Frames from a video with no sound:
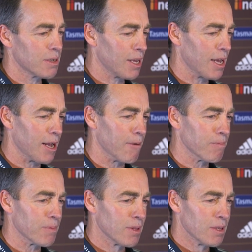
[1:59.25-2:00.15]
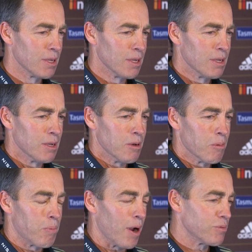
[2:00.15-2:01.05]

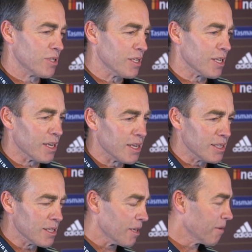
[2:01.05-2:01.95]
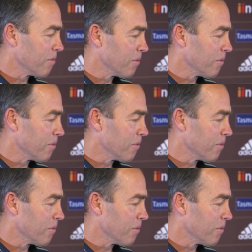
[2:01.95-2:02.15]
perhaps in the